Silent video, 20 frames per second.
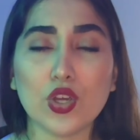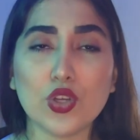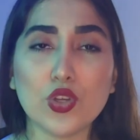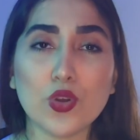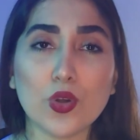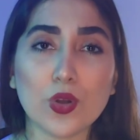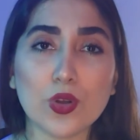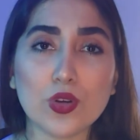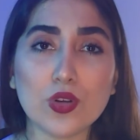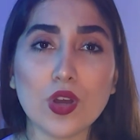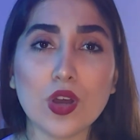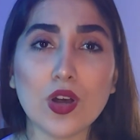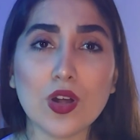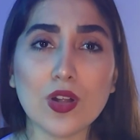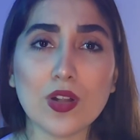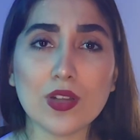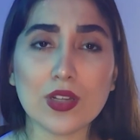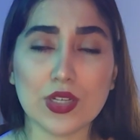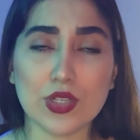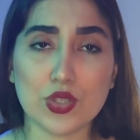Your
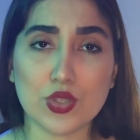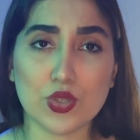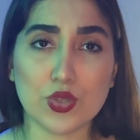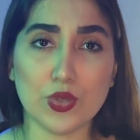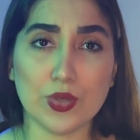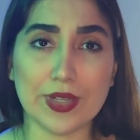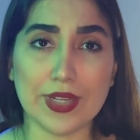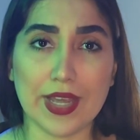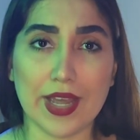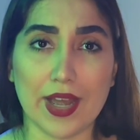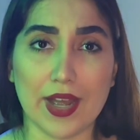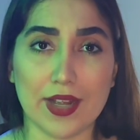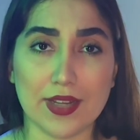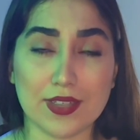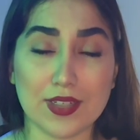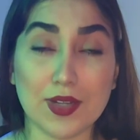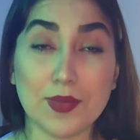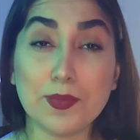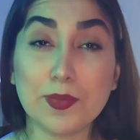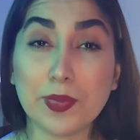goal is to
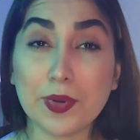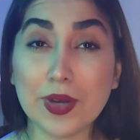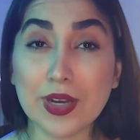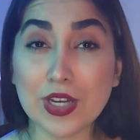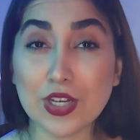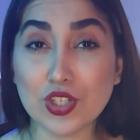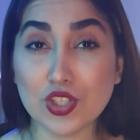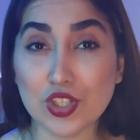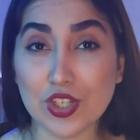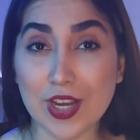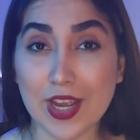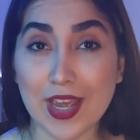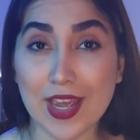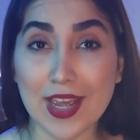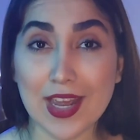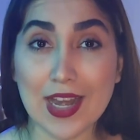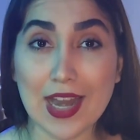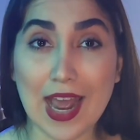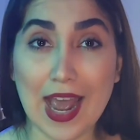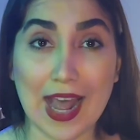get
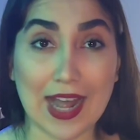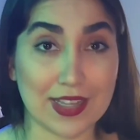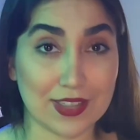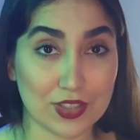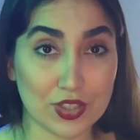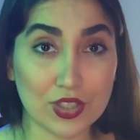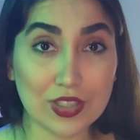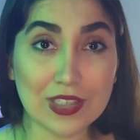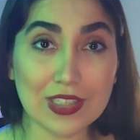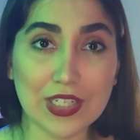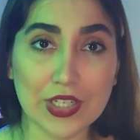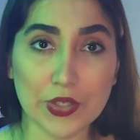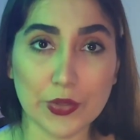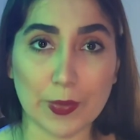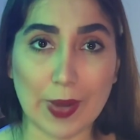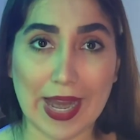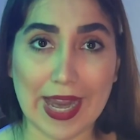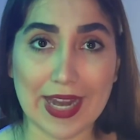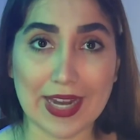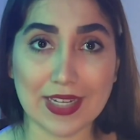impression and click
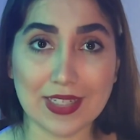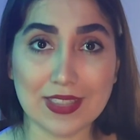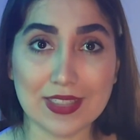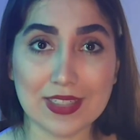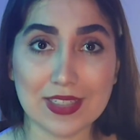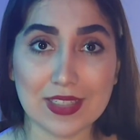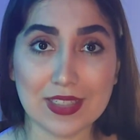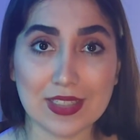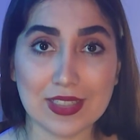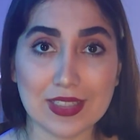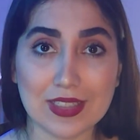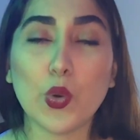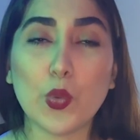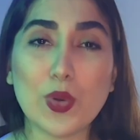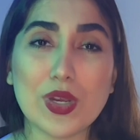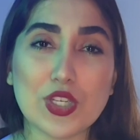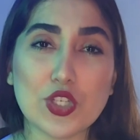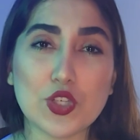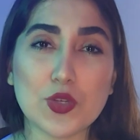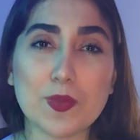rate,
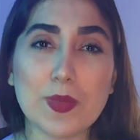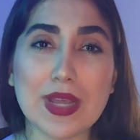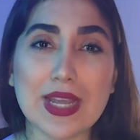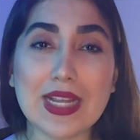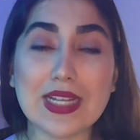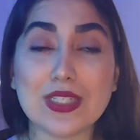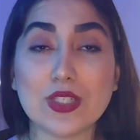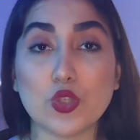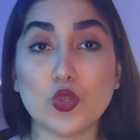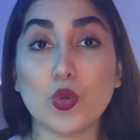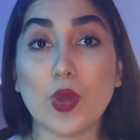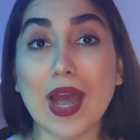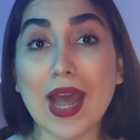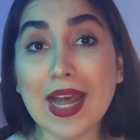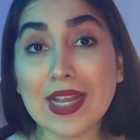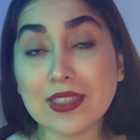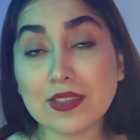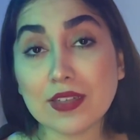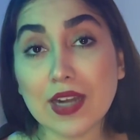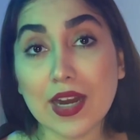which means you
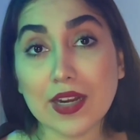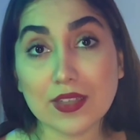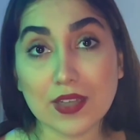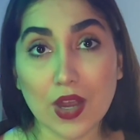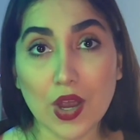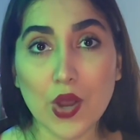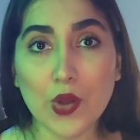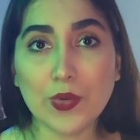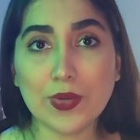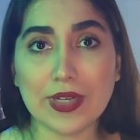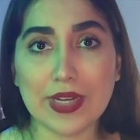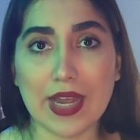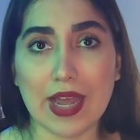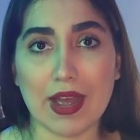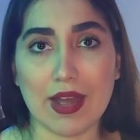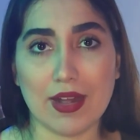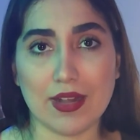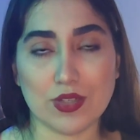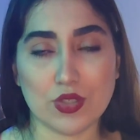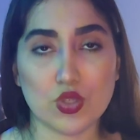attract
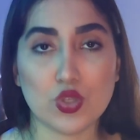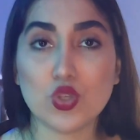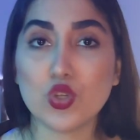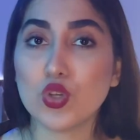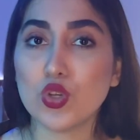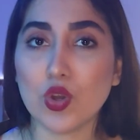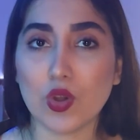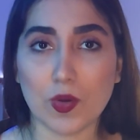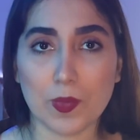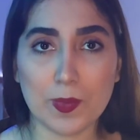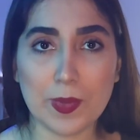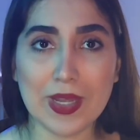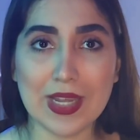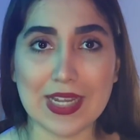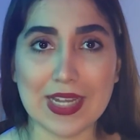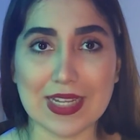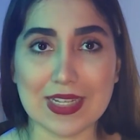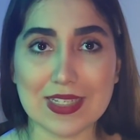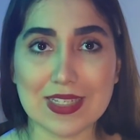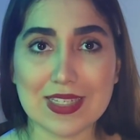audience to your
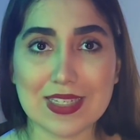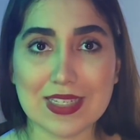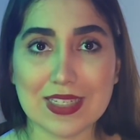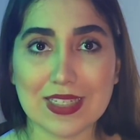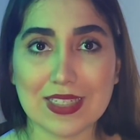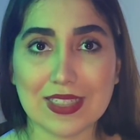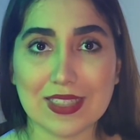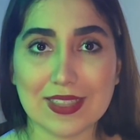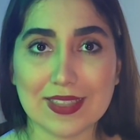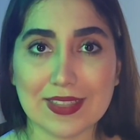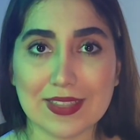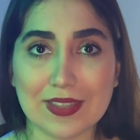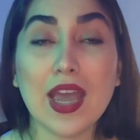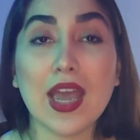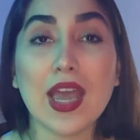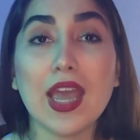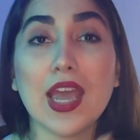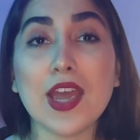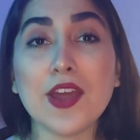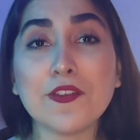pins.
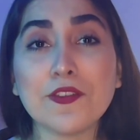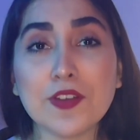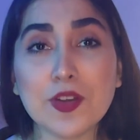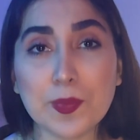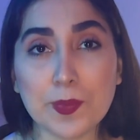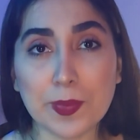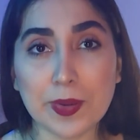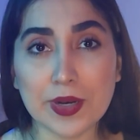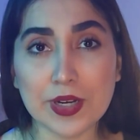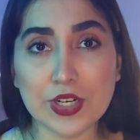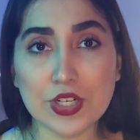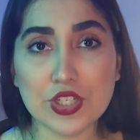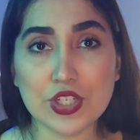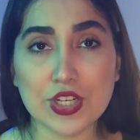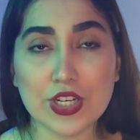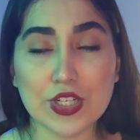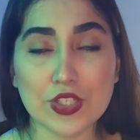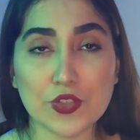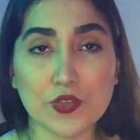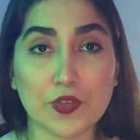Every
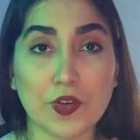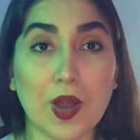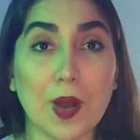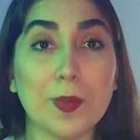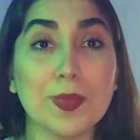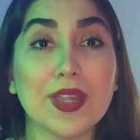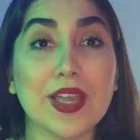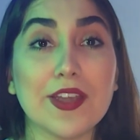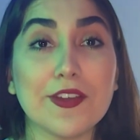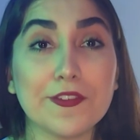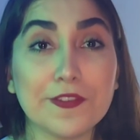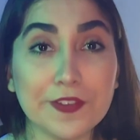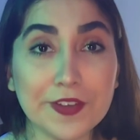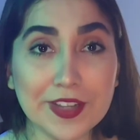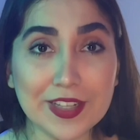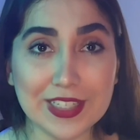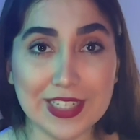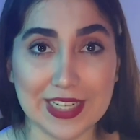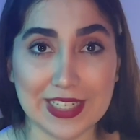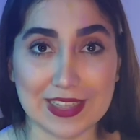purchase from the
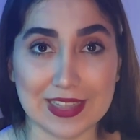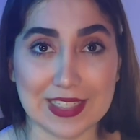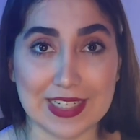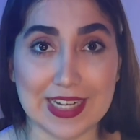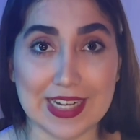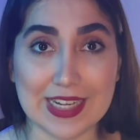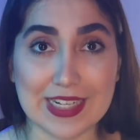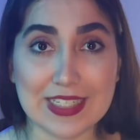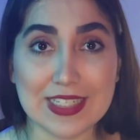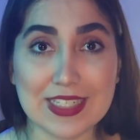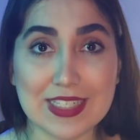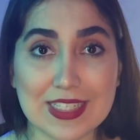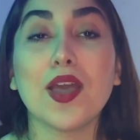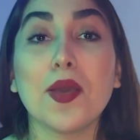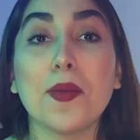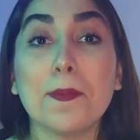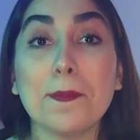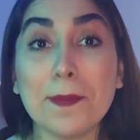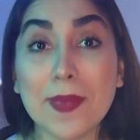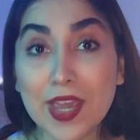affiliate links
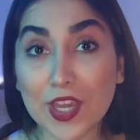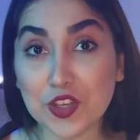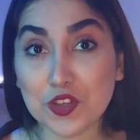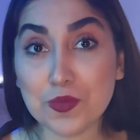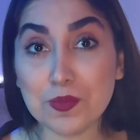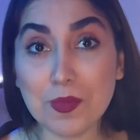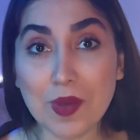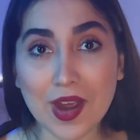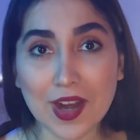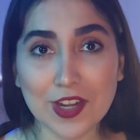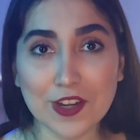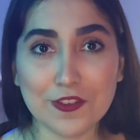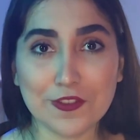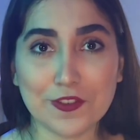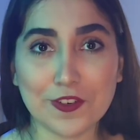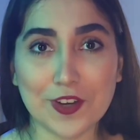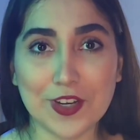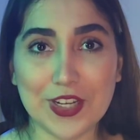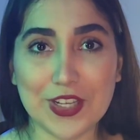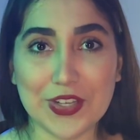make money
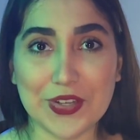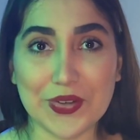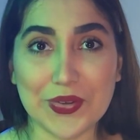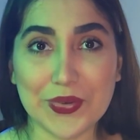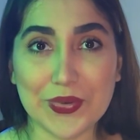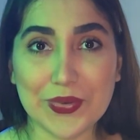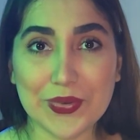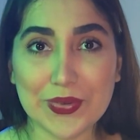for you.